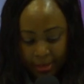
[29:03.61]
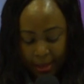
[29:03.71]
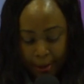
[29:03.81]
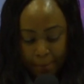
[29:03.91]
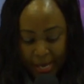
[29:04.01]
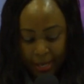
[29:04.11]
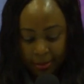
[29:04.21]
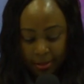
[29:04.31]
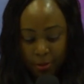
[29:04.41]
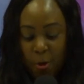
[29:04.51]

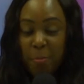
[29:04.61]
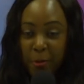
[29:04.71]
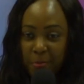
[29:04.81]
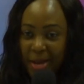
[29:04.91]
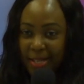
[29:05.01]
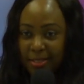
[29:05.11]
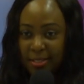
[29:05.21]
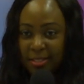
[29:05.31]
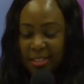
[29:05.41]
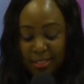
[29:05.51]
Amen.
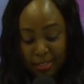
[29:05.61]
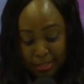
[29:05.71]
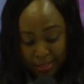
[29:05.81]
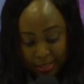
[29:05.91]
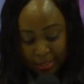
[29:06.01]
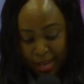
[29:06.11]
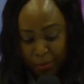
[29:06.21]
Compromise is a sin.